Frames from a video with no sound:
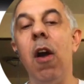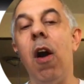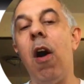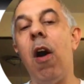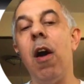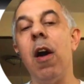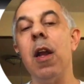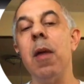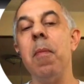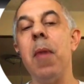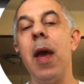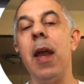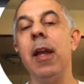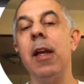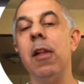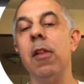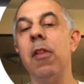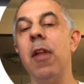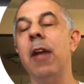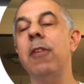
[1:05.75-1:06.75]
Automatic
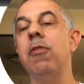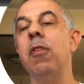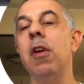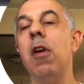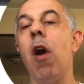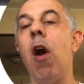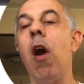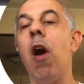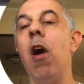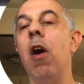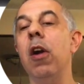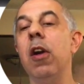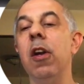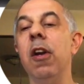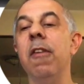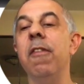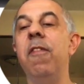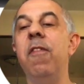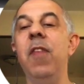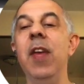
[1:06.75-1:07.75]
electric
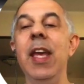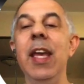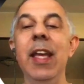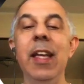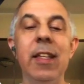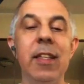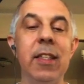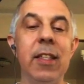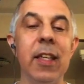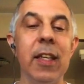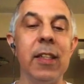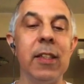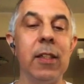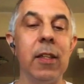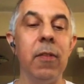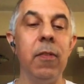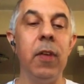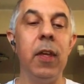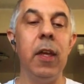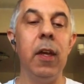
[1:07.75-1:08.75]
auger feed
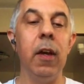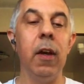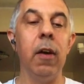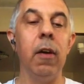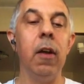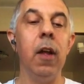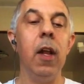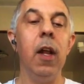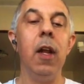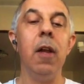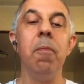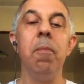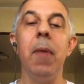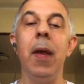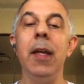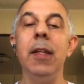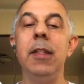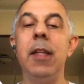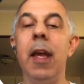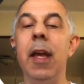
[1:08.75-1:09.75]
system here.
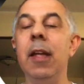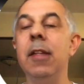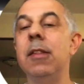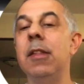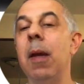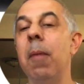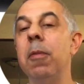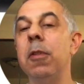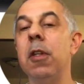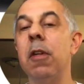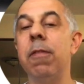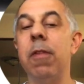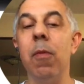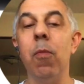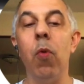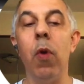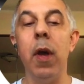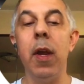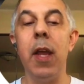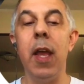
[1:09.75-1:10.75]
Maintains temperature from
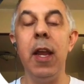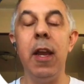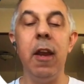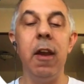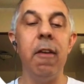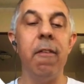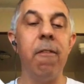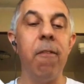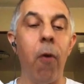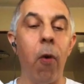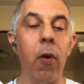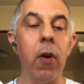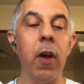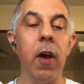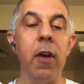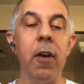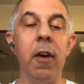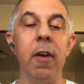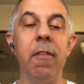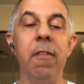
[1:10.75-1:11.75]
180 to
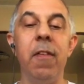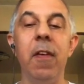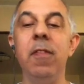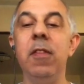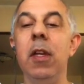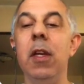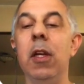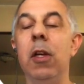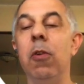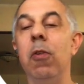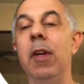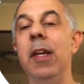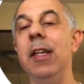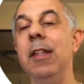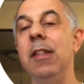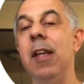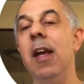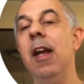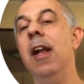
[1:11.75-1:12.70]
450 degrees.